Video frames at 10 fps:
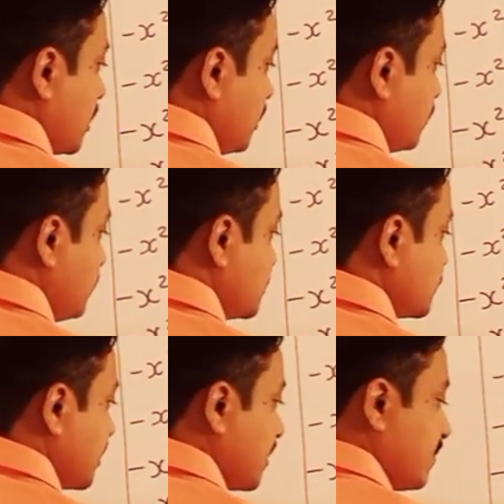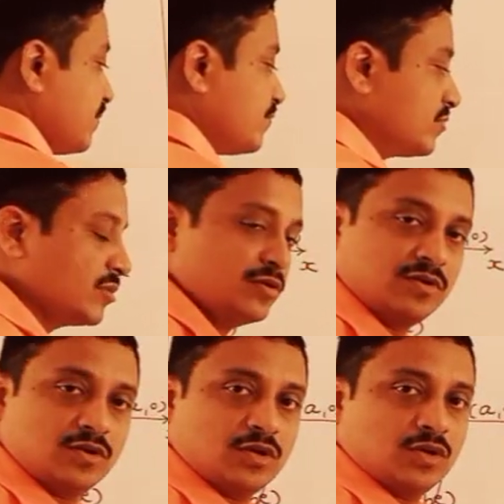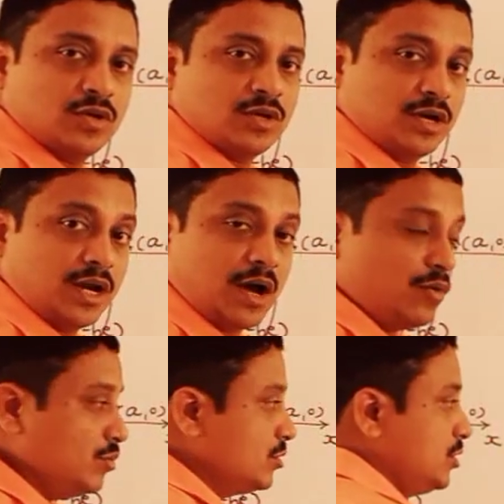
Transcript: and here b square. Now